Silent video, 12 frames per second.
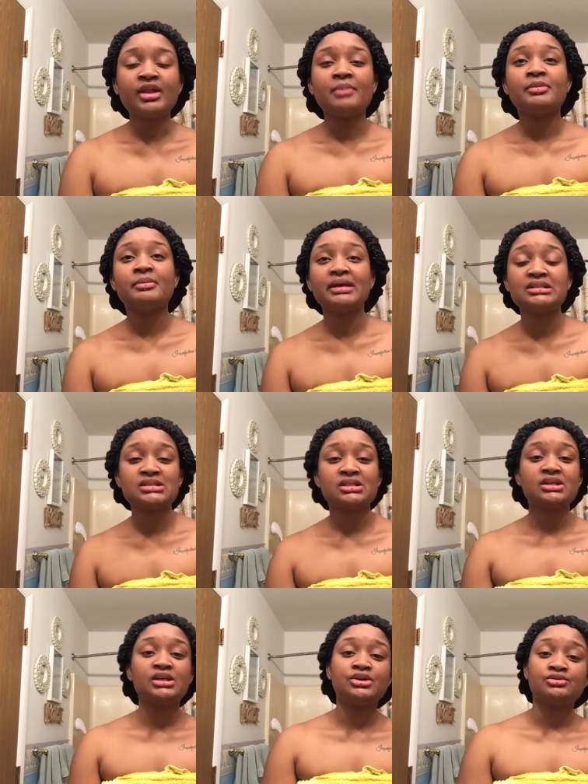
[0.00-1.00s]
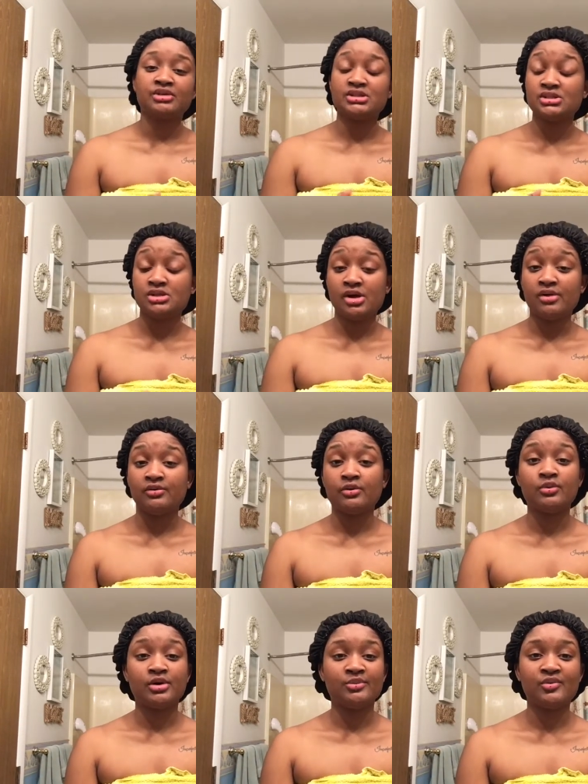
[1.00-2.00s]
But basically you rinse it off with
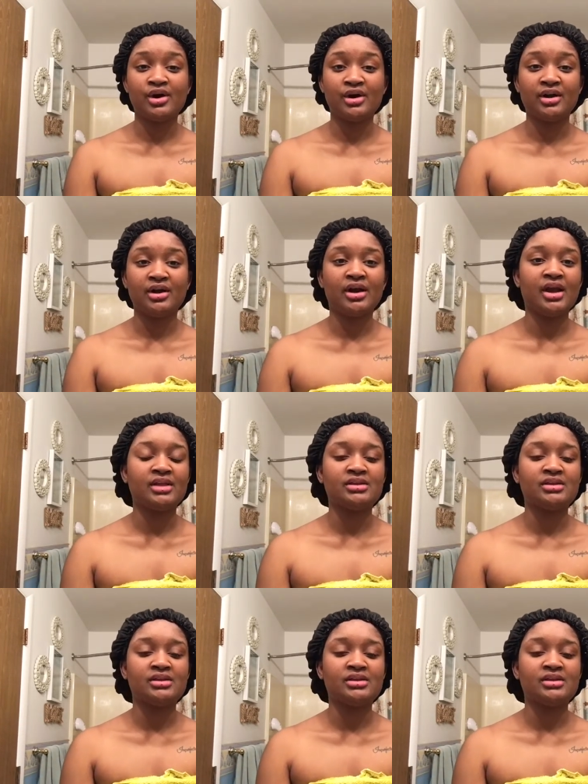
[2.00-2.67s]
warm water, and